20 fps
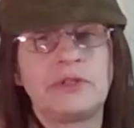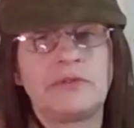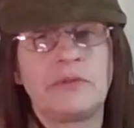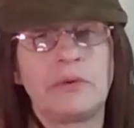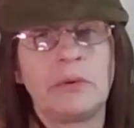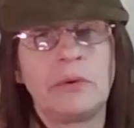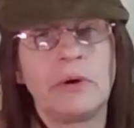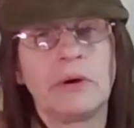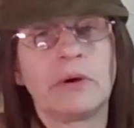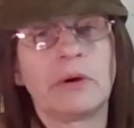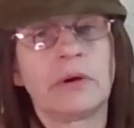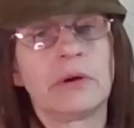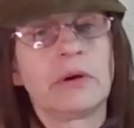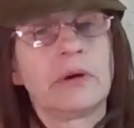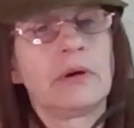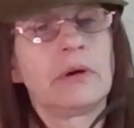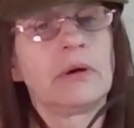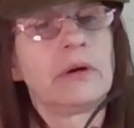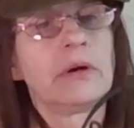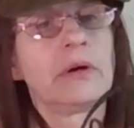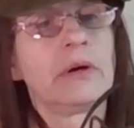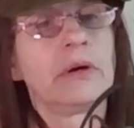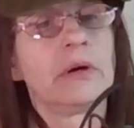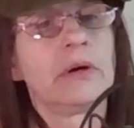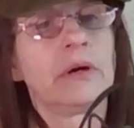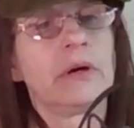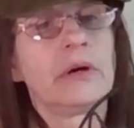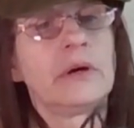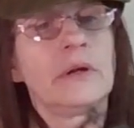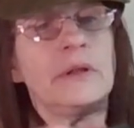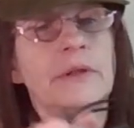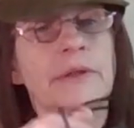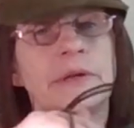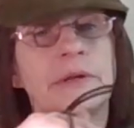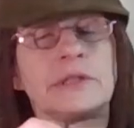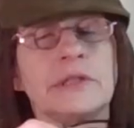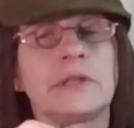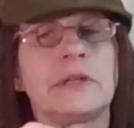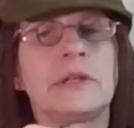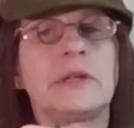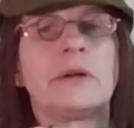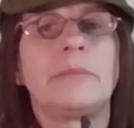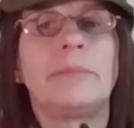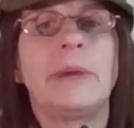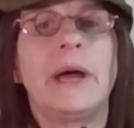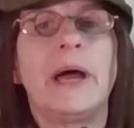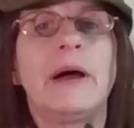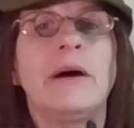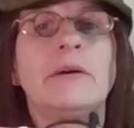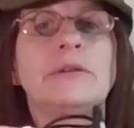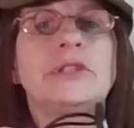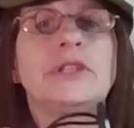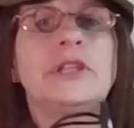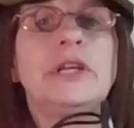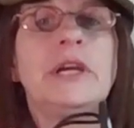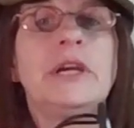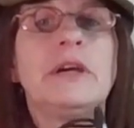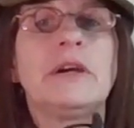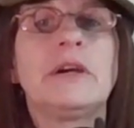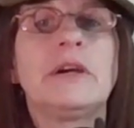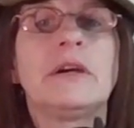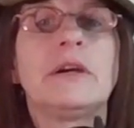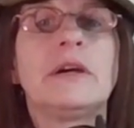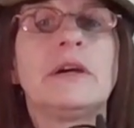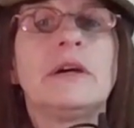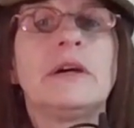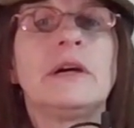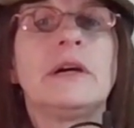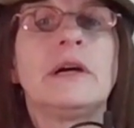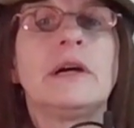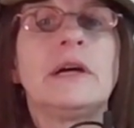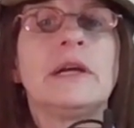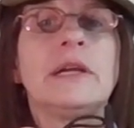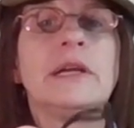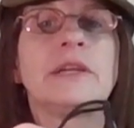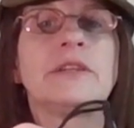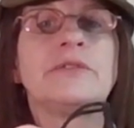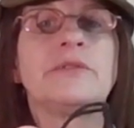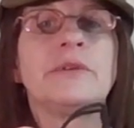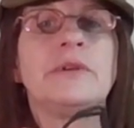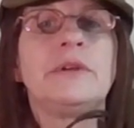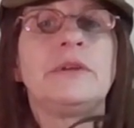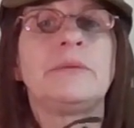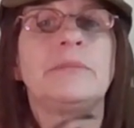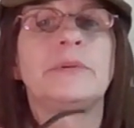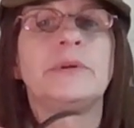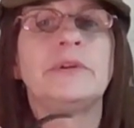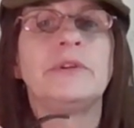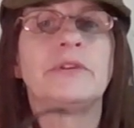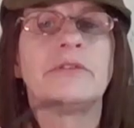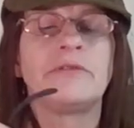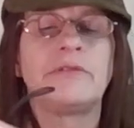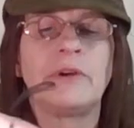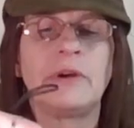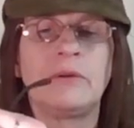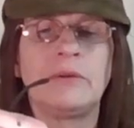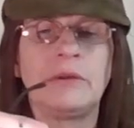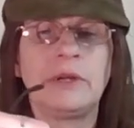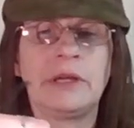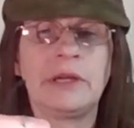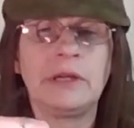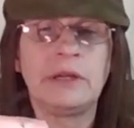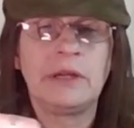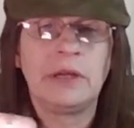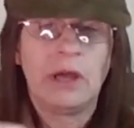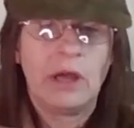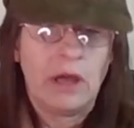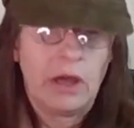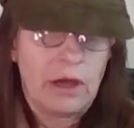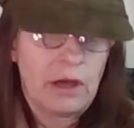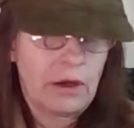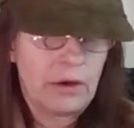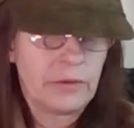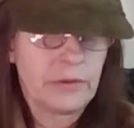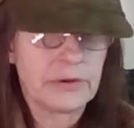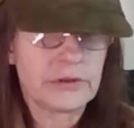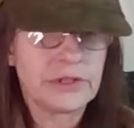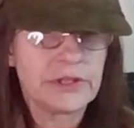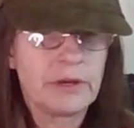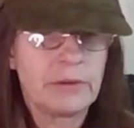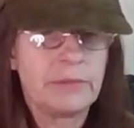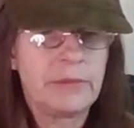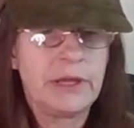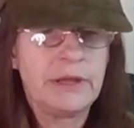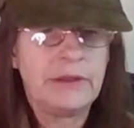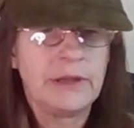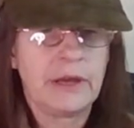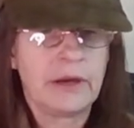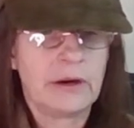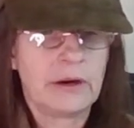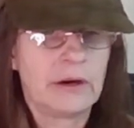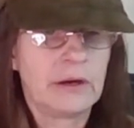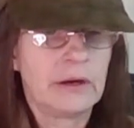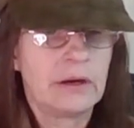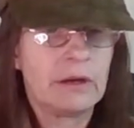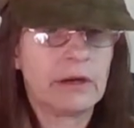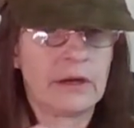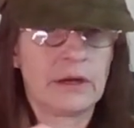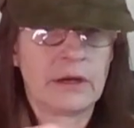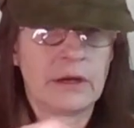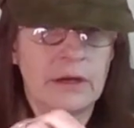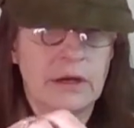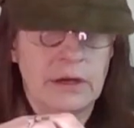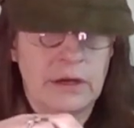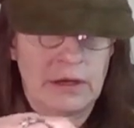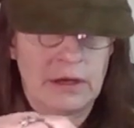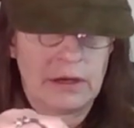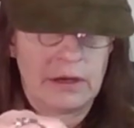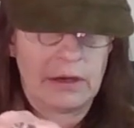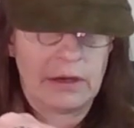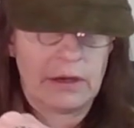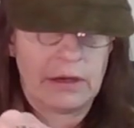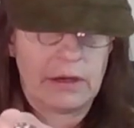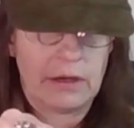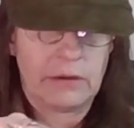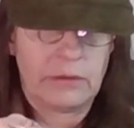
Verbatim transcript: it's for. There's a little pouch here, I guess, for you to put your phone in. Oh, there's something in there. I